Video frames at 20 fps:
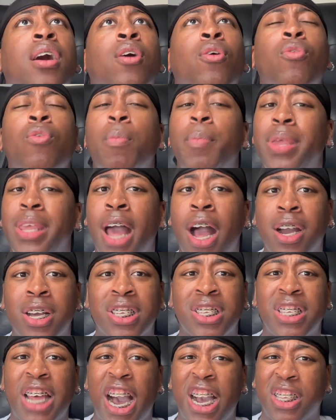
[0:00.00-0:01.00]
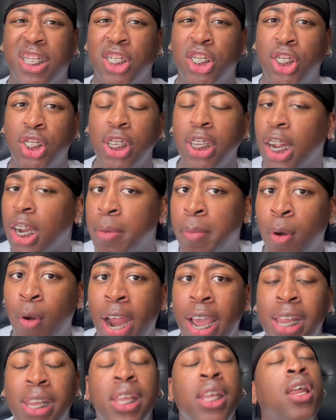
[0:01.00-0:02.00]
Oh, Bianca socked the shit out of
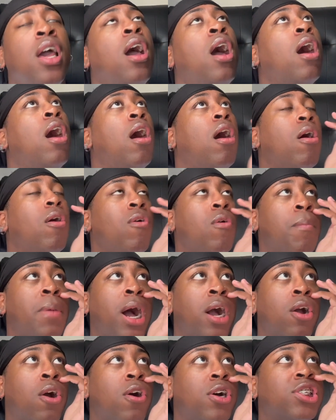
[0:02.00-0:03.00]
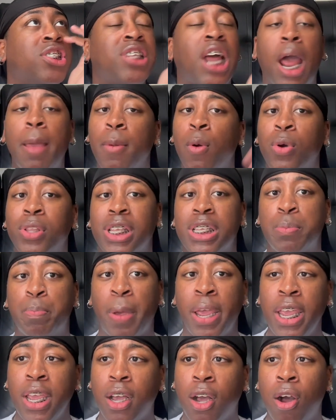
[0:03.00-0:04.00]
Mariah Lynn. Oh my gosh. Diamond with his
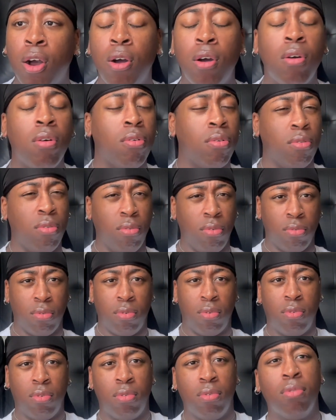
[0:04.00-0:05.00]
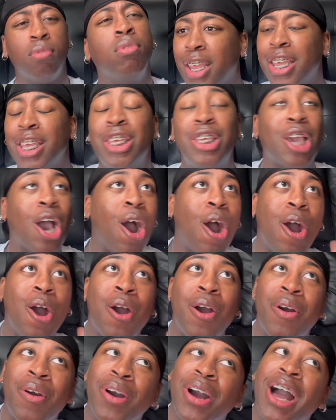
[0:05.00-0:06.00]
pink on. Uh-oh.
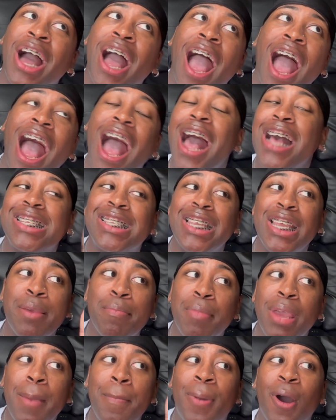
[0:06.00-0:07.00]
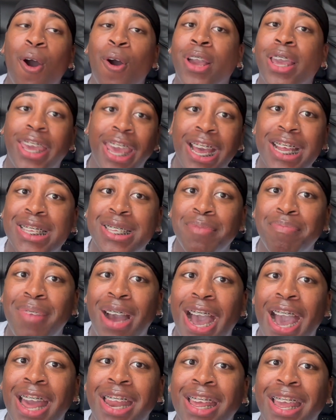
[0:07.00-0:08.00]
Y'all, I seen Meatball kick
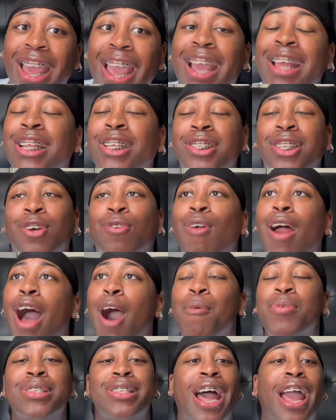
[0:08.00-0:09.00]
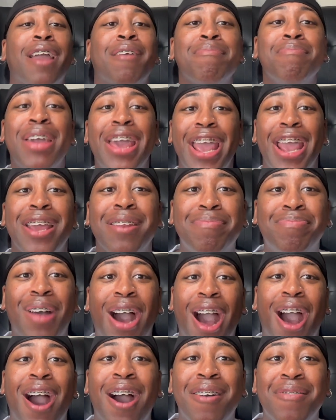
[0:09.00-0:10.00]
somebody. And the crowd was like,
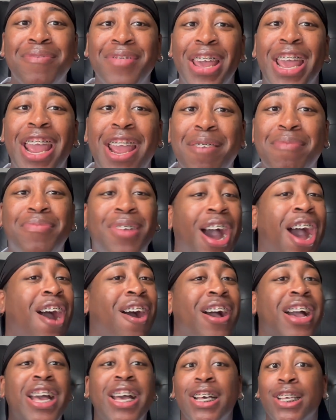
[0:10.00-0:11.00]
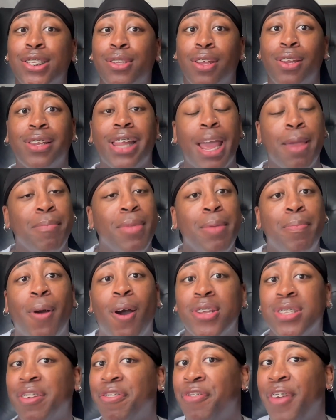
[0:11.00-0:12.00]
Meatball, Meatball. So it looked like
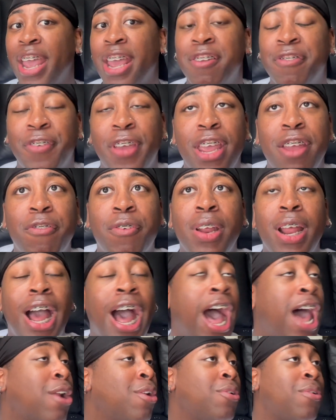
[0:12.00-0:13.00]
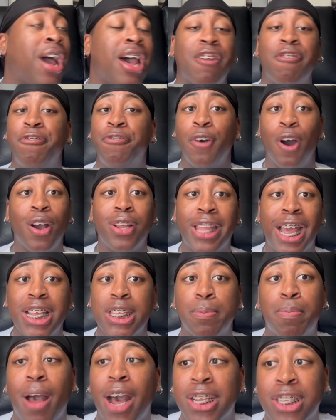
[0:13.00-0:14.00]
Meatball's a fan favorite. I don't know how the fuck
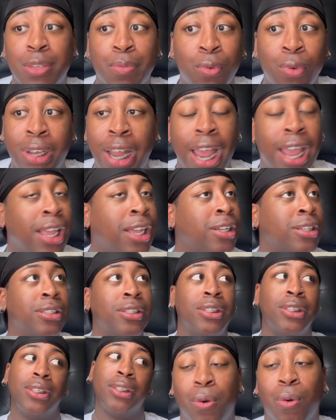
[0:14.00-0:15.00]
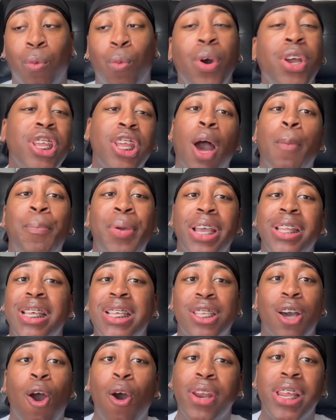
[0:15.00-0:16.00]
that's possible. Like, what do y'all pick
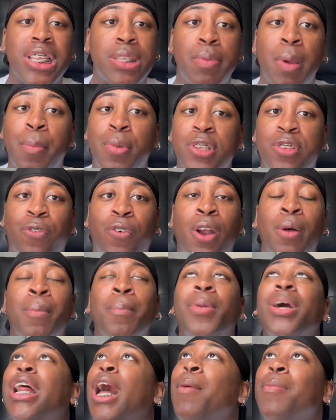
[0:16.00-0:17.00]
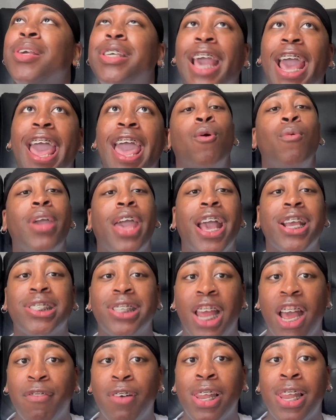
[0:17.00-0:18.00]
these audience members from? But I'm glad we
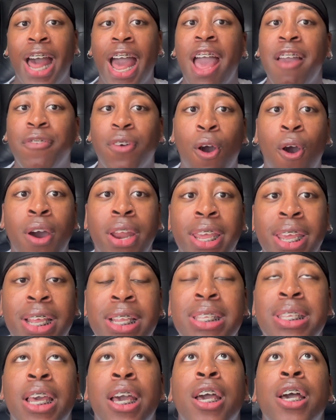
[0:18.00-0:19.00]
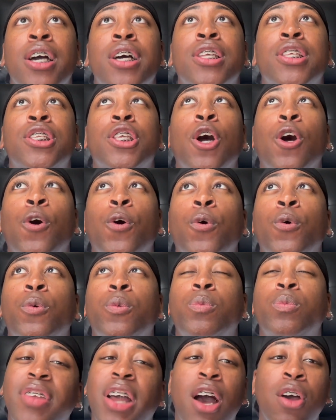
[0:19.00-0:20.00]
actually have a live audience.
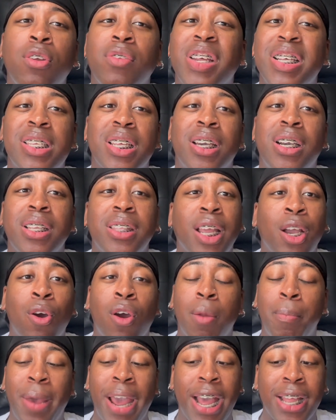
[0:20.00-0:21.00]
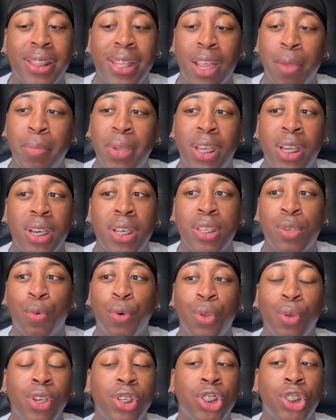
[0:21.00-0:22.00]
So, I don't know if that's a good thing or a bad thing, because
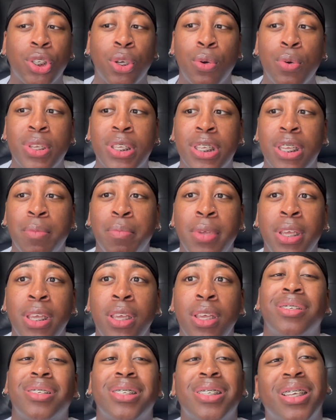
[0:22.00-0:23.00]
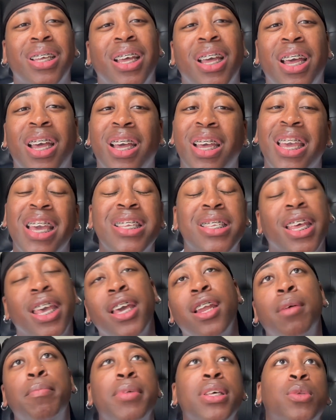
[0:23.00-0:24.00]
reunion shows, to me, uh, it's a
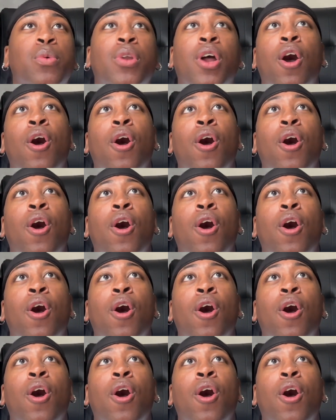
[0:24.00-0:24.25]
hit or miss with an